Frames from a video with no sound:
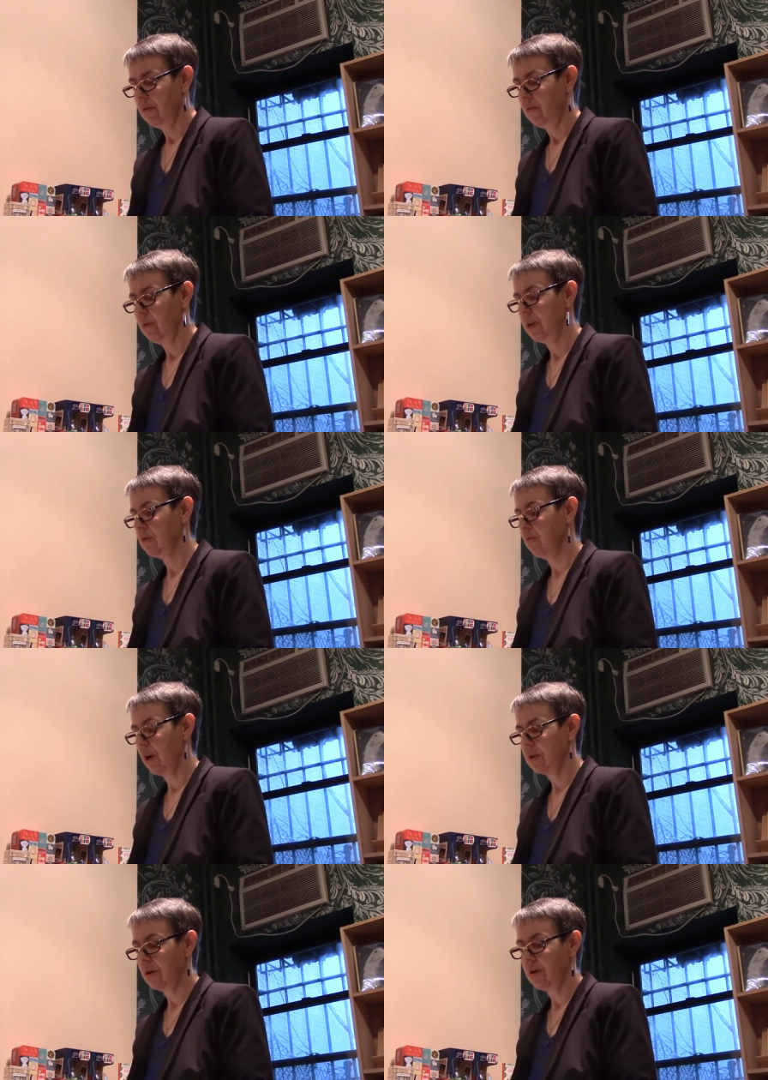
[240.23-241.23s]
Wells
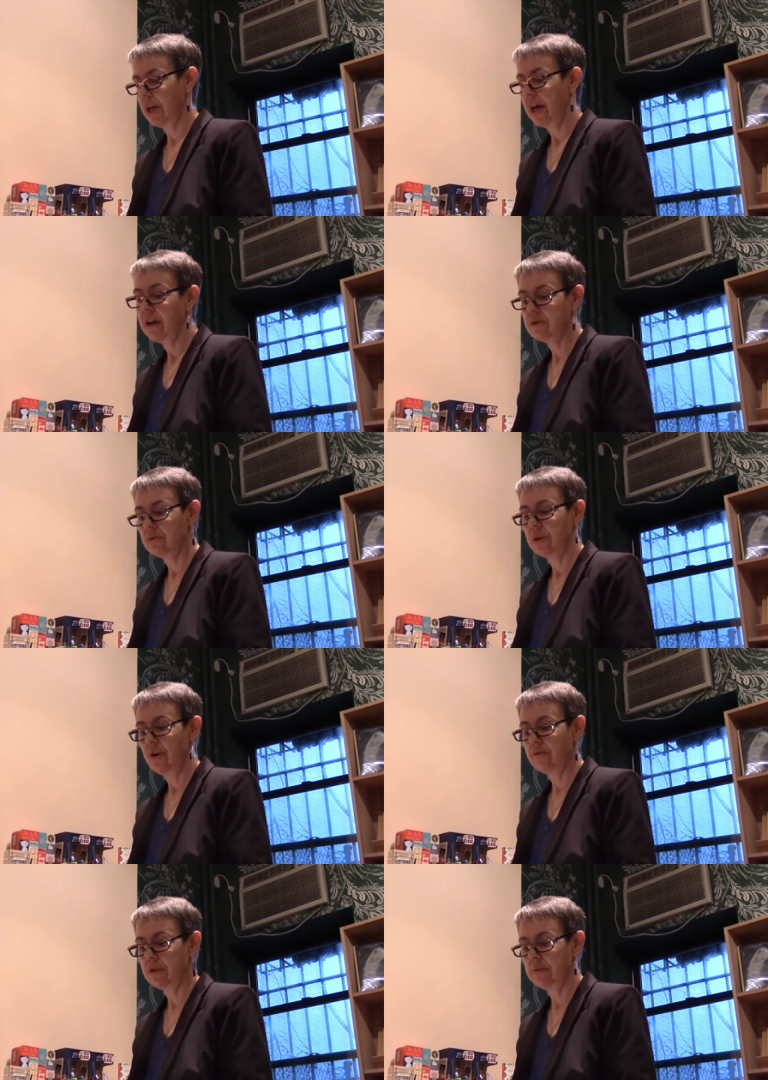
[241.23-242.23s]
walked casually
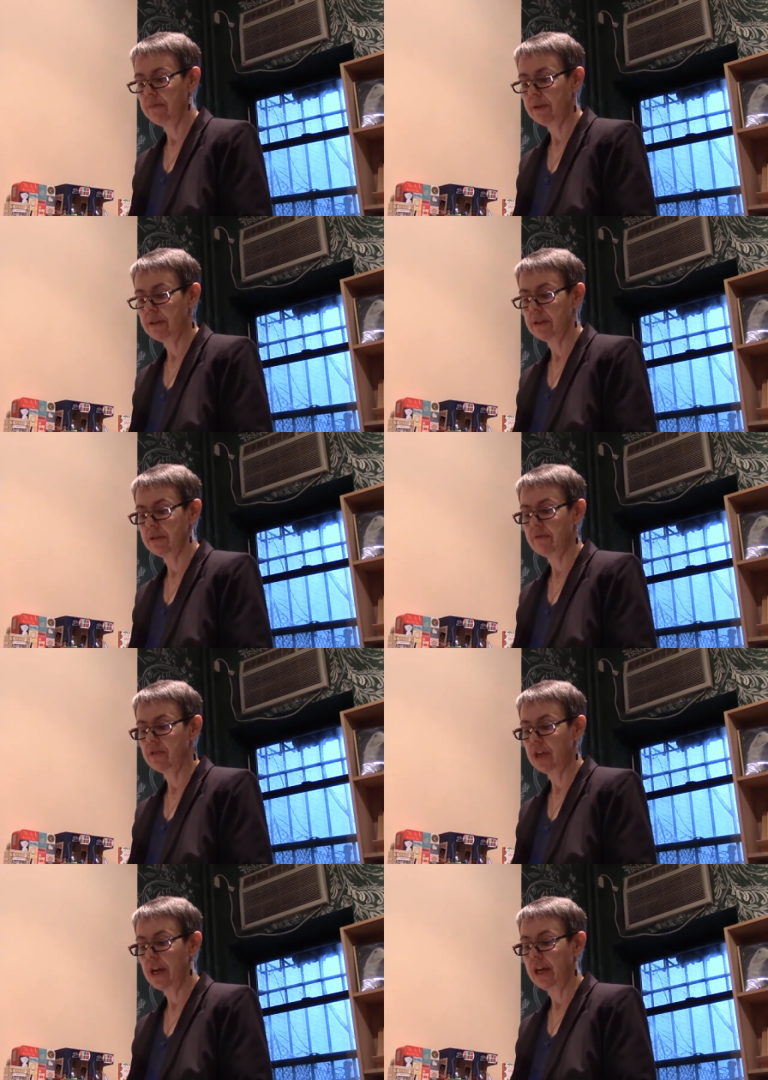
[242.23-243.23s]
over to the pieces of
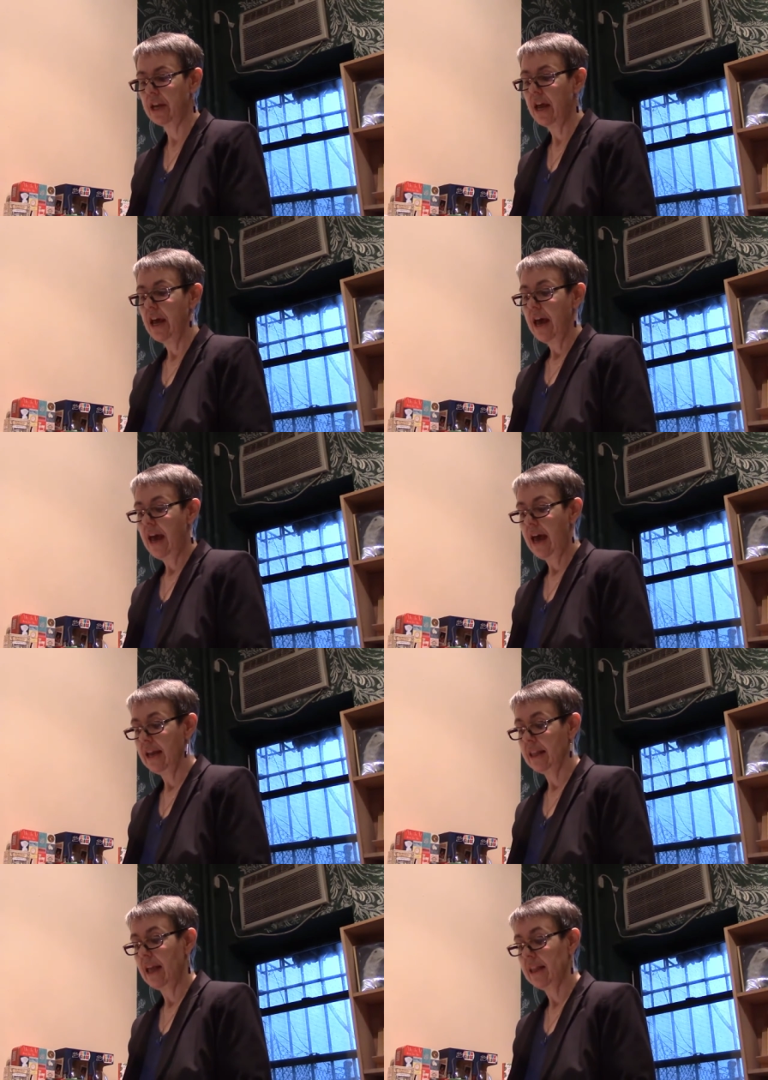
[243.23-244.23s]
chain
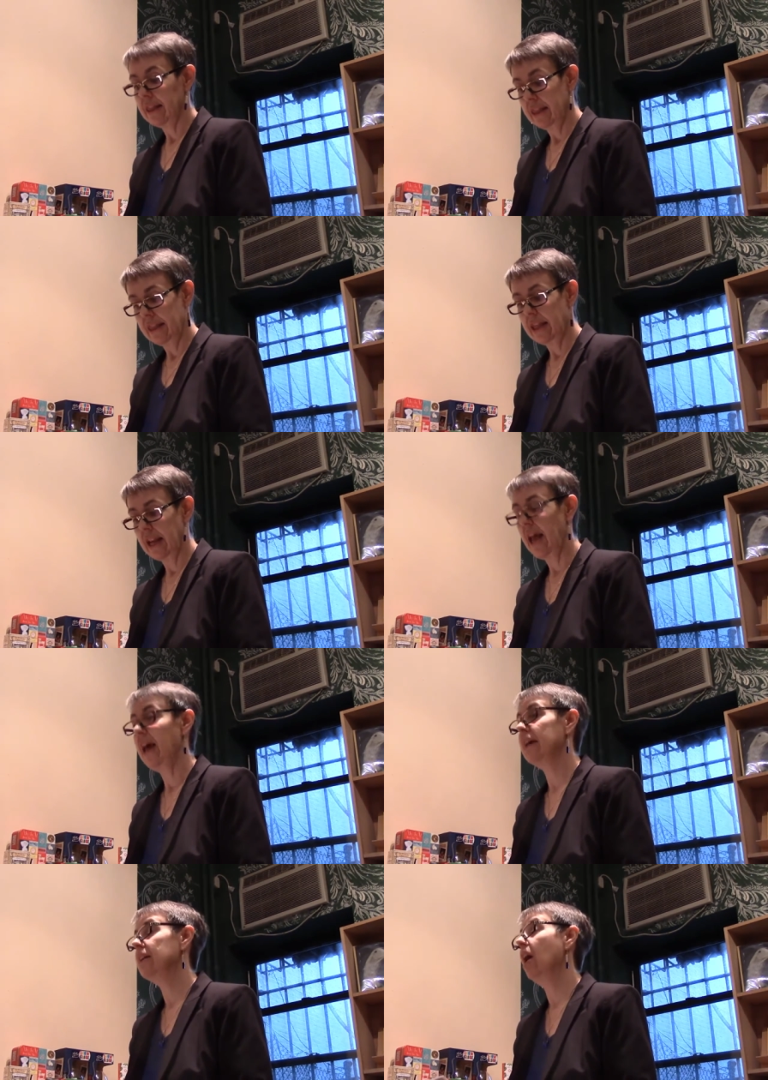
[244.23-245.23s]

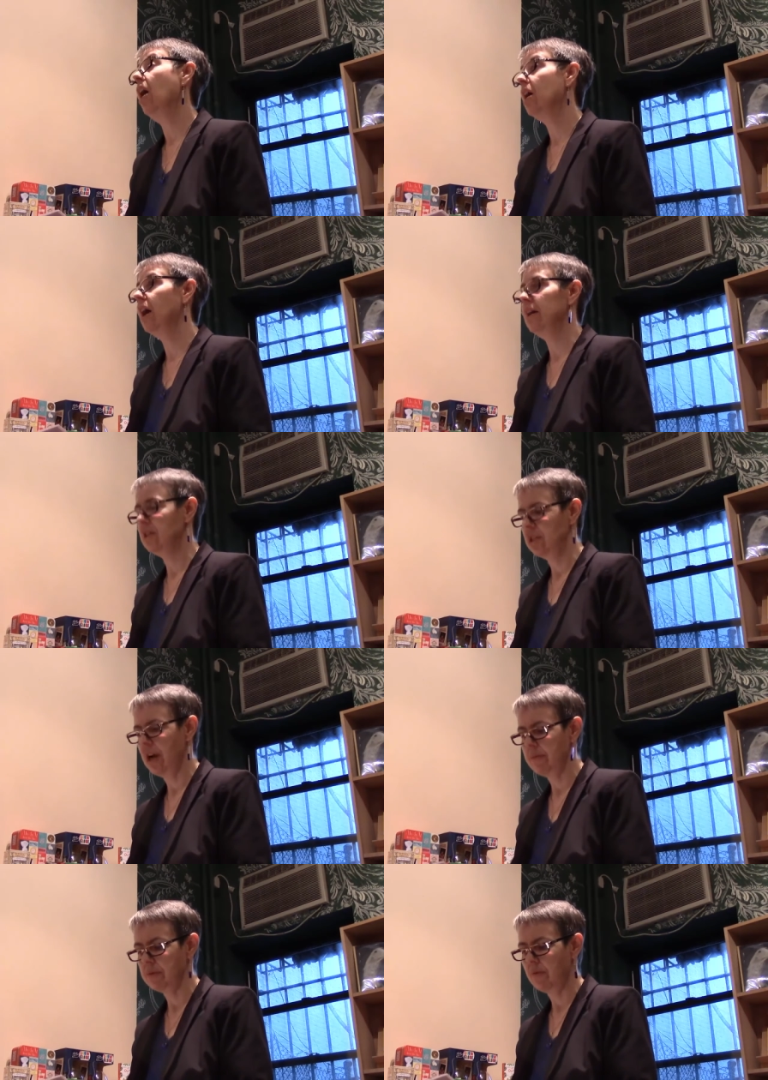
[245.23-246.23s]
that hung on the
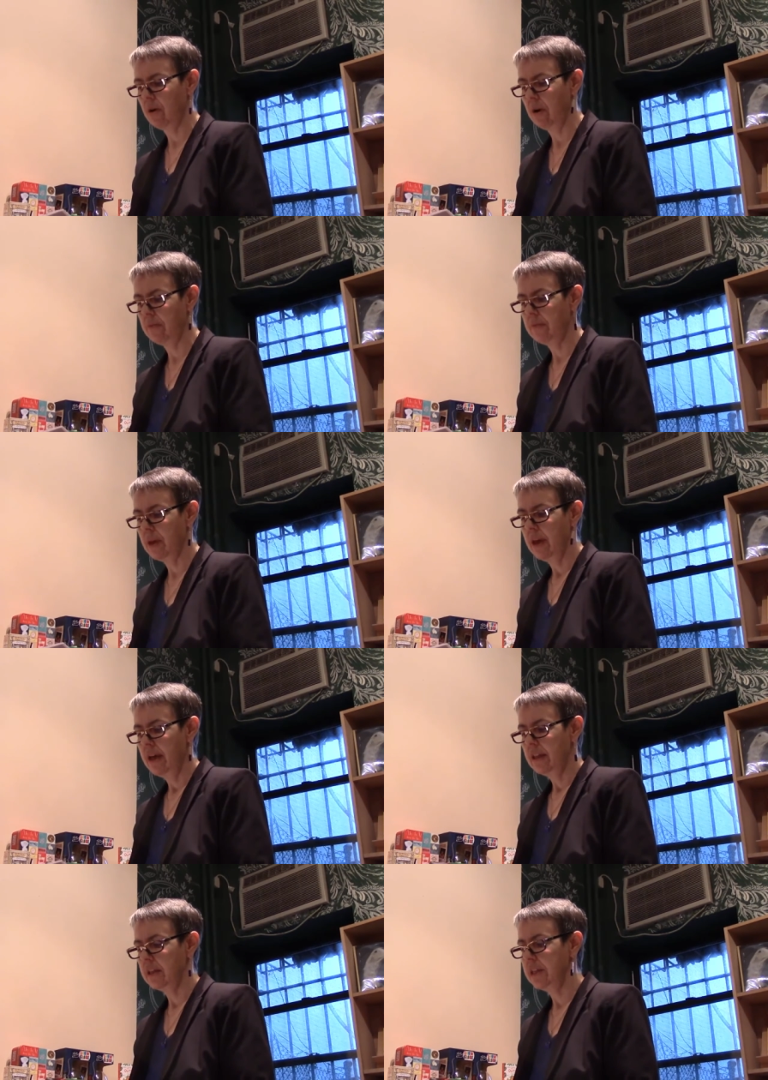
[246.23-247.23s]
shop's wall.
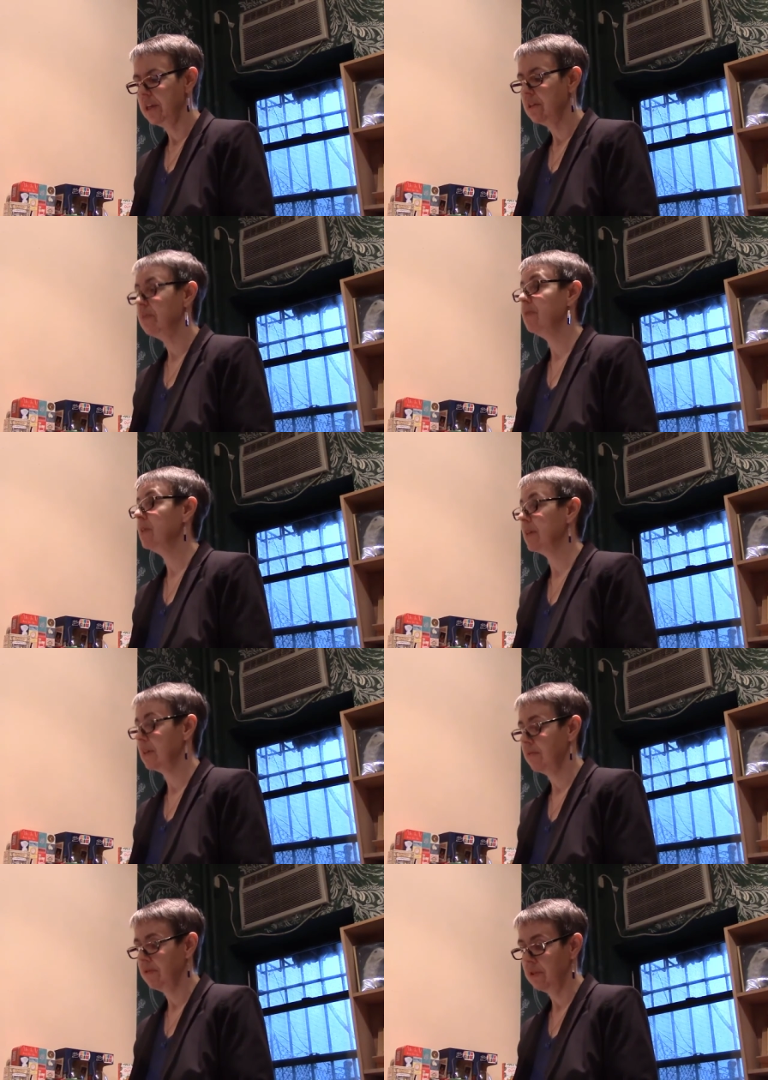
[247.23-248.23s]
The tinkle of the
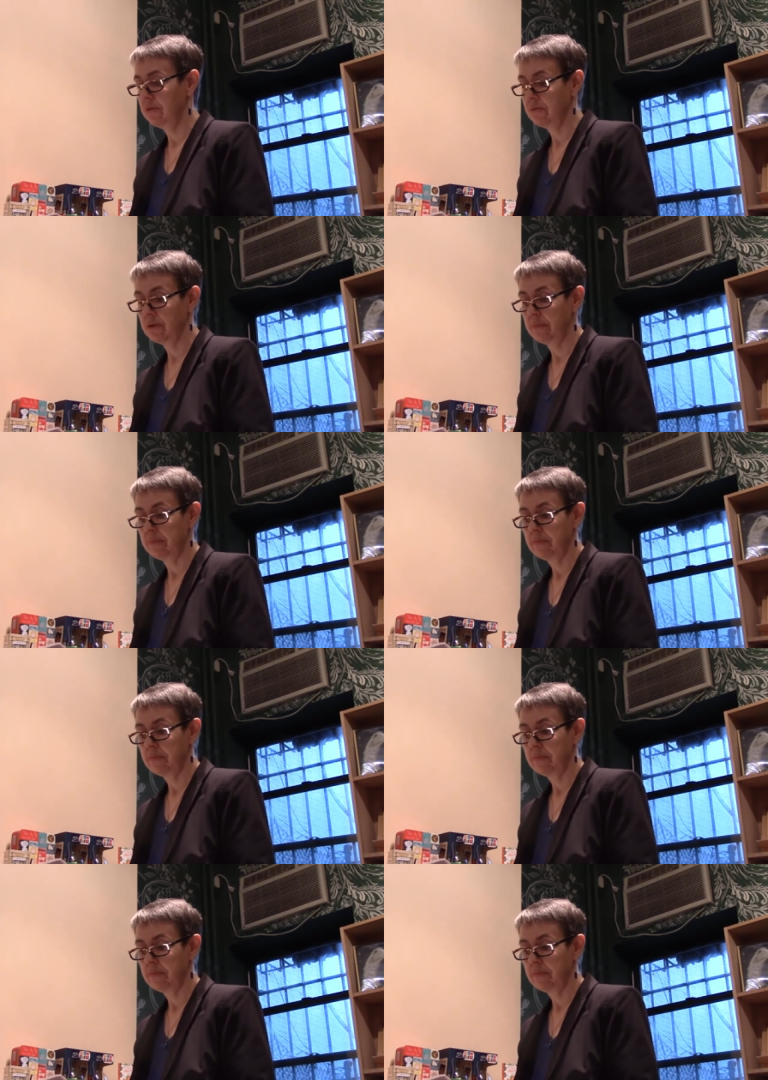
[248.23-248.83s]
links filled the room.